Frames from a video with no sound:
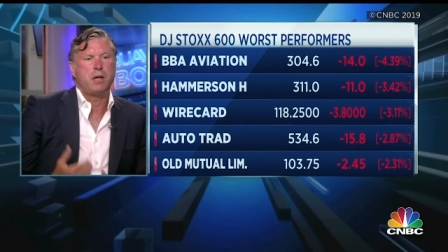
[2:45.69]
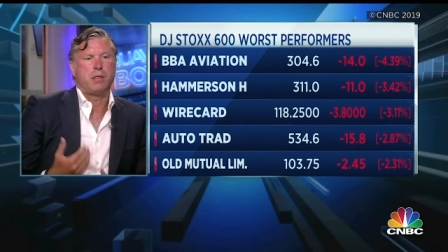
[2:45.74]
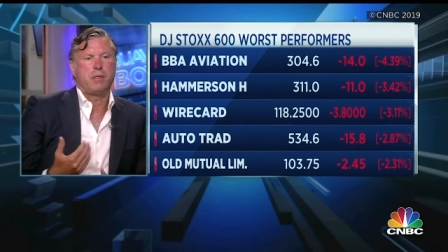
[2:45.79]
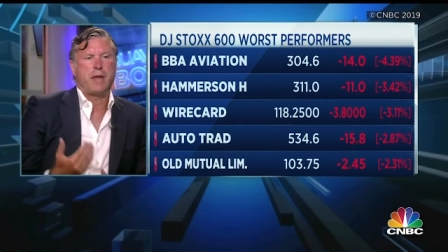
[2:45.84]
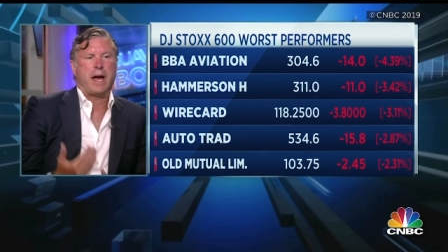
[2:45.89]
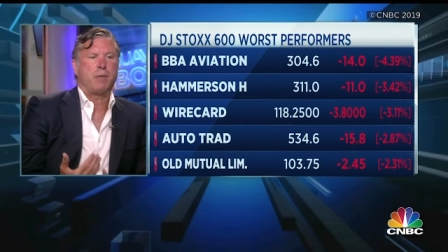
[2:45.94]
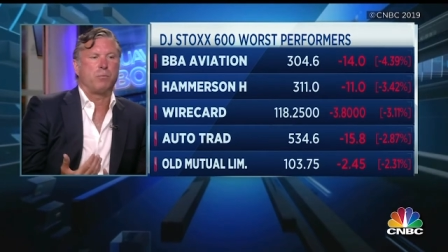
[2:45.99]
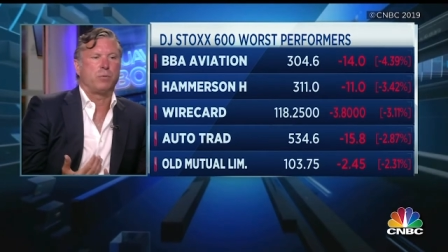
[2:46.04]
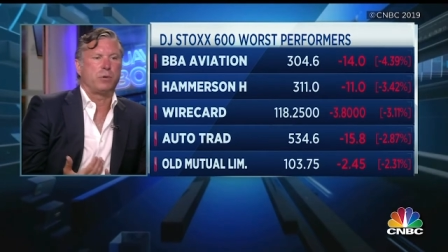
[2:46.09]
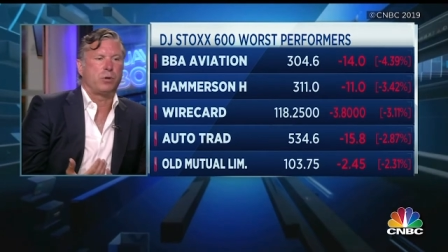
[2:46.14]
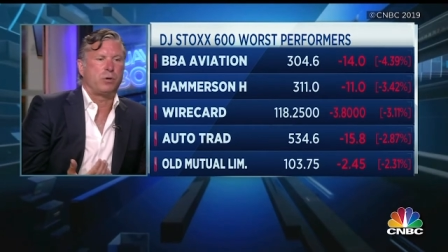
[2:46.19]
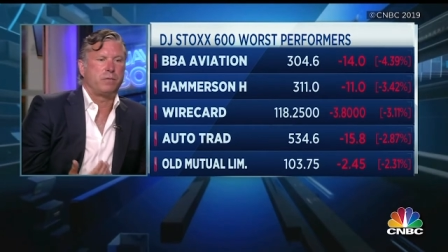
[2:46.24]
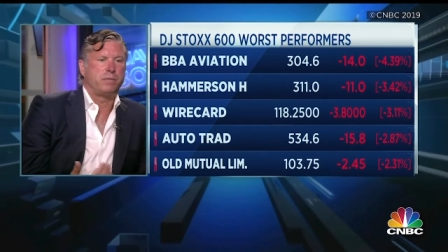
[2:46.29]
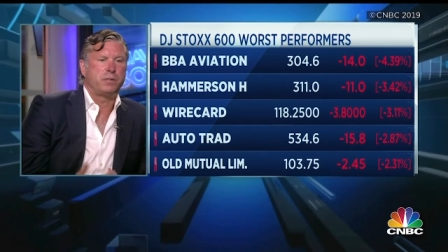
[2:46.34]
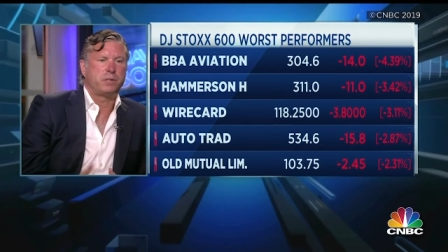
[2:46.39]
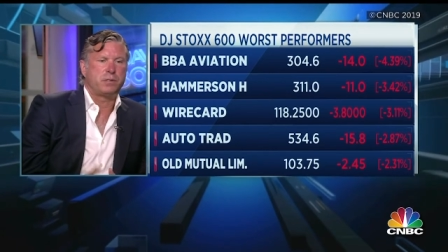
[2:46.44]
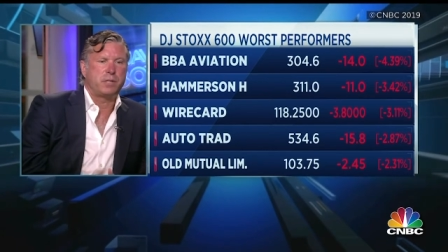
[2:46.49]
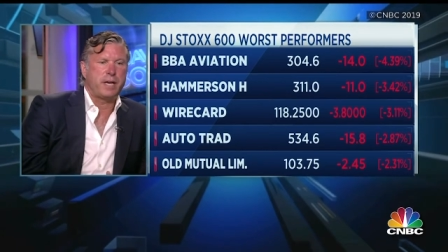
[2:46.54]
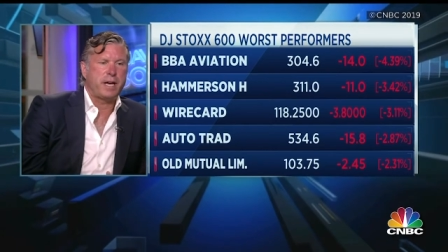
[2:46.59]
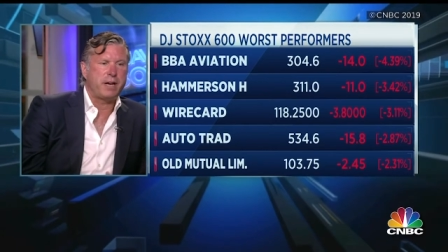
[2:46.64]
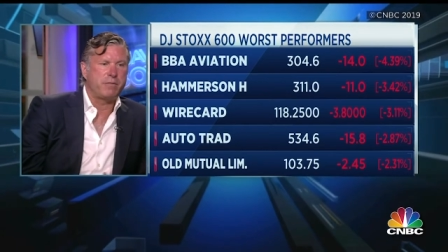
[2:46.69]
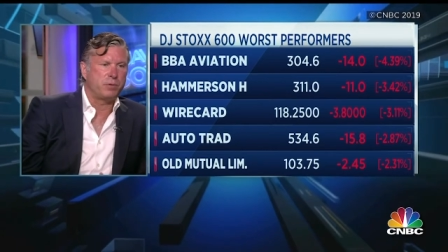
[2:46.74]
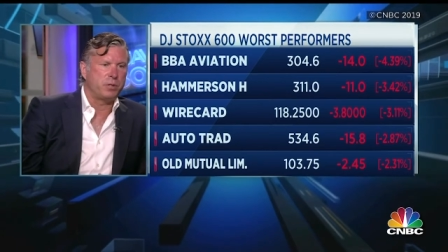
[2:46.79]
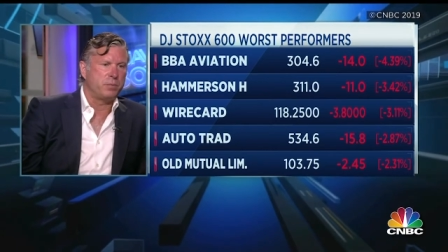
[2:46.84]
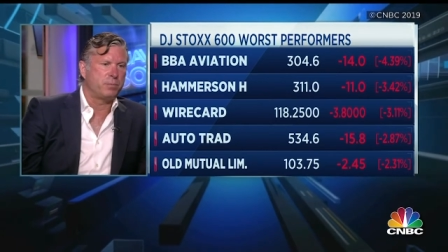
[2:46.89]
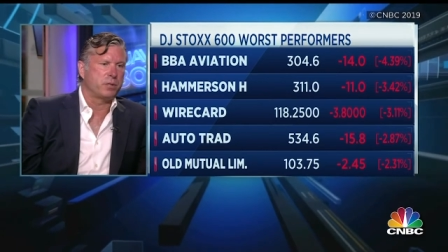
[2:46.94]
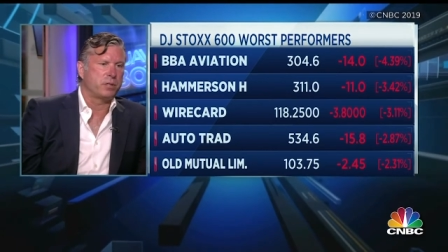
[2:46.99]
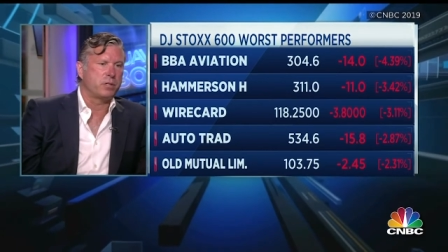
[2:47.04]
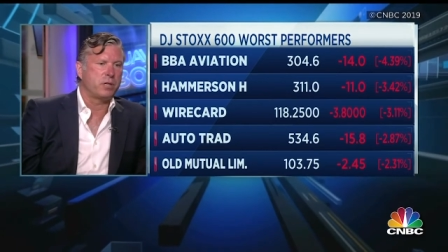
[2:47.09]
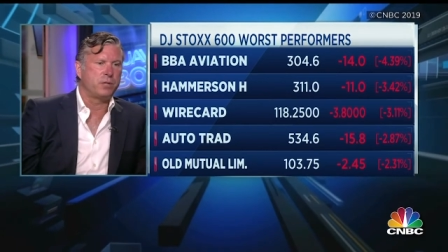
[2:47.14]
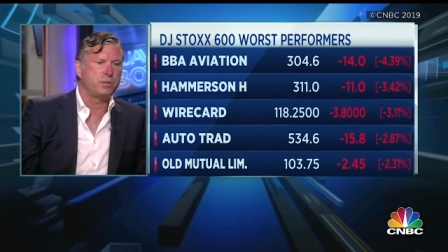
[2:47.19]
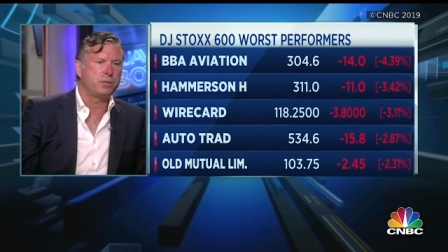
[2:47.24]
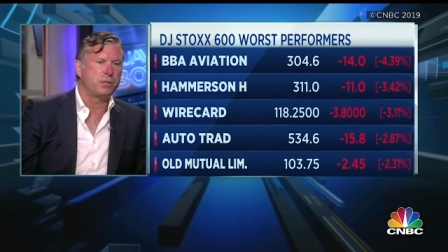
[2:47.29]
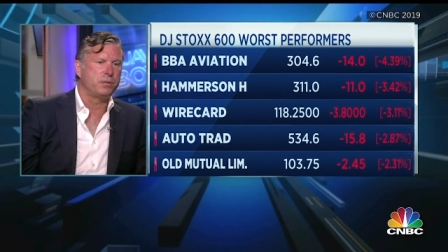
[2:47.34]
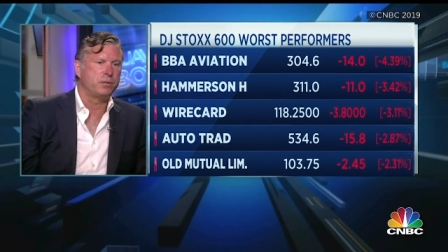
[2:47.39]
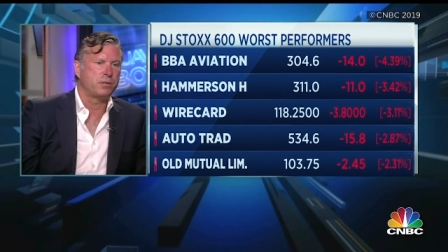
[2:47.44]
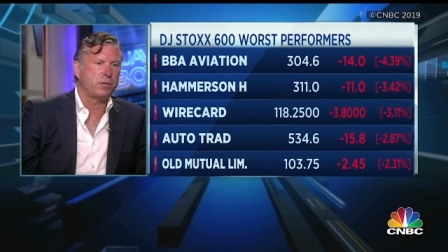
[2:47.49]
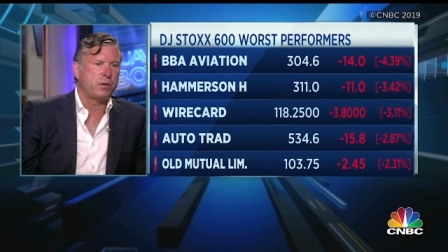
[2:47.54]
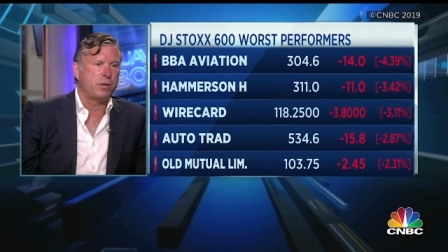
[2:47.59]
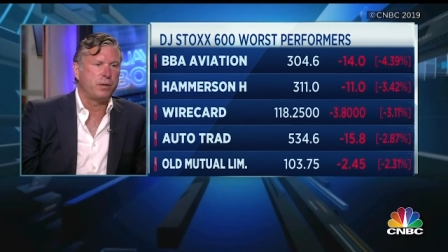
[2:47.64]
That will obviously have
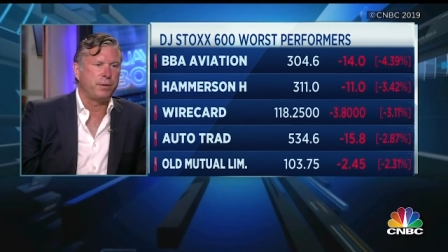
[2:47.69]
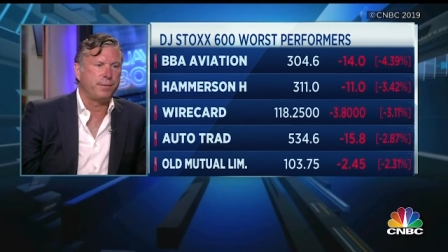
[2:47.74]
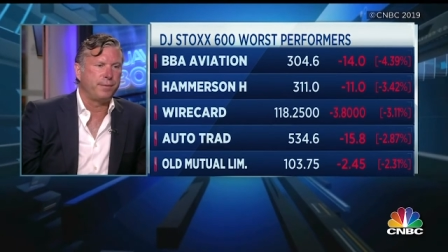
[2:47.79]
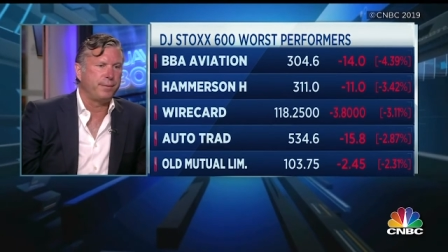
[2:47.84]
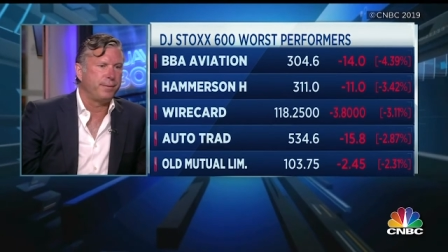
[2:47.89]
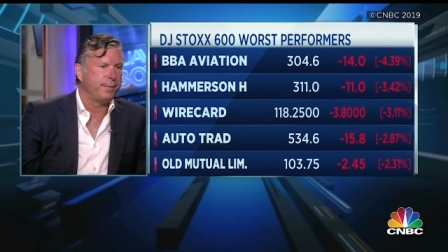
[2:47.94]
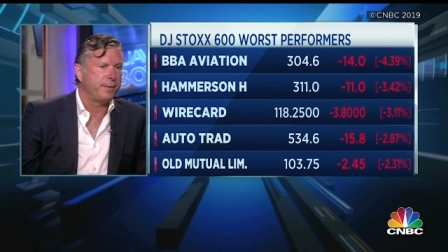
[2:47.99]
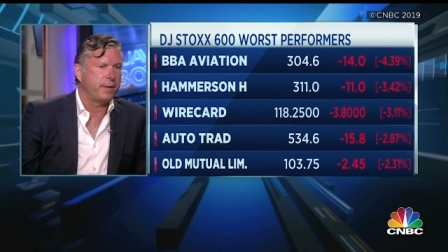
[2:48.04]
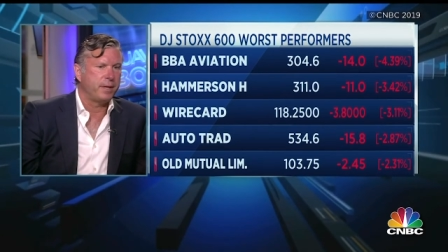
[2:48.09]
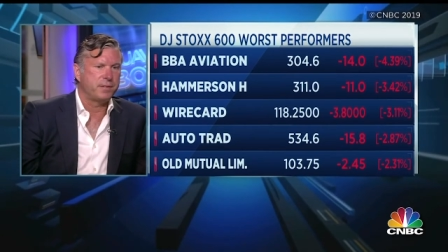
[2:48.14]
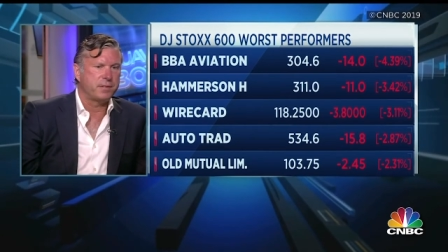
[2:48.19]
repercussions on